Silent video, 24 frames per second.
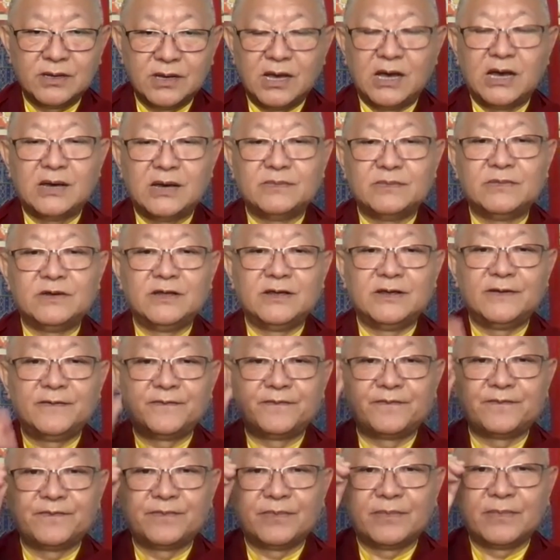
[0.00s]
calmly,
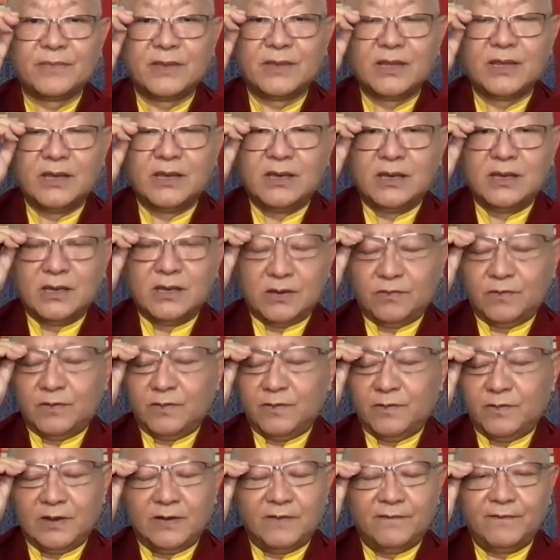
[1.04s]

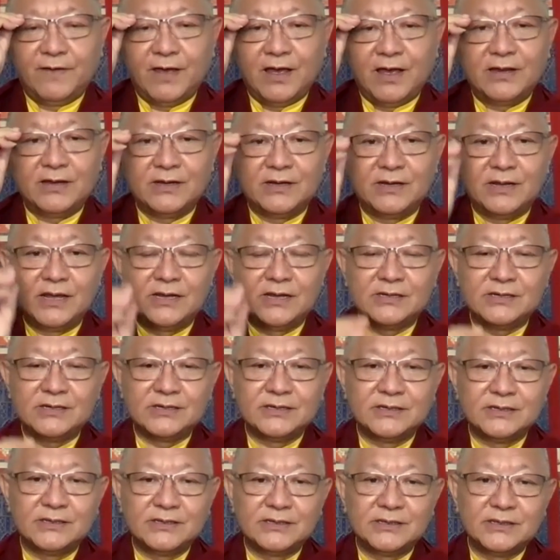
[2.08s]
we will find
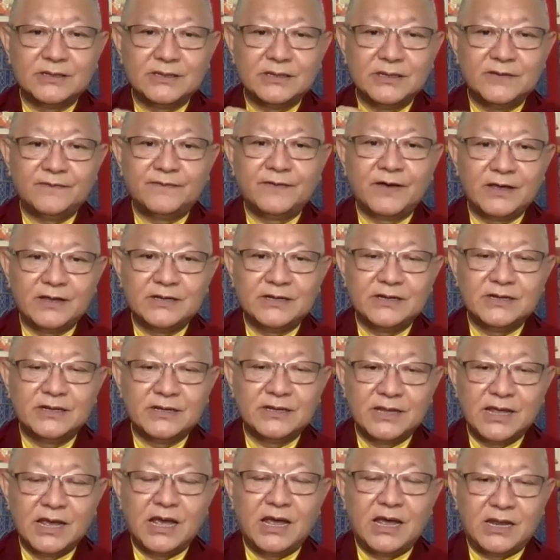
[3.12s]
that if I
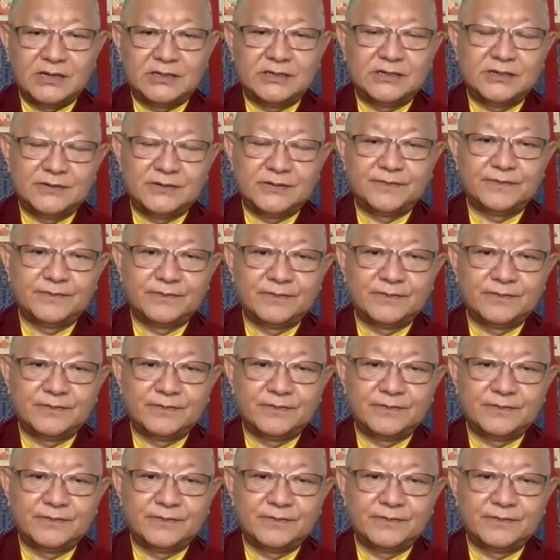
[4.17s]
did that,